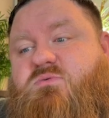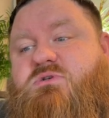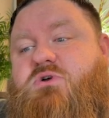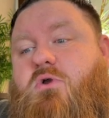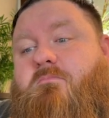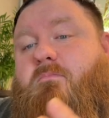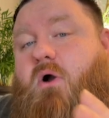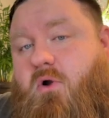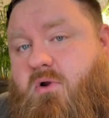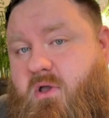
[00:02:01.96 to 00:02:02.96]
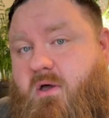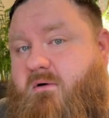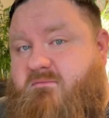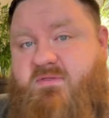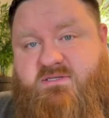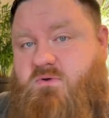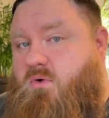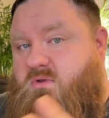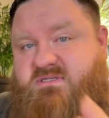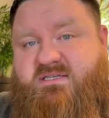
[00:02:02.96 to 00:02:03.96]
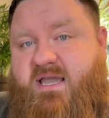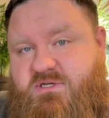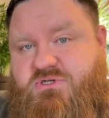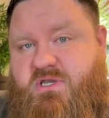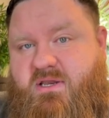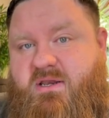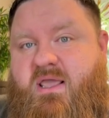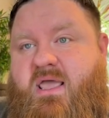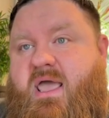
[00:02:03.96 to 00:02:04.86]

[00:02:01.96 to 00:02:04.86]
which are part of this whole section,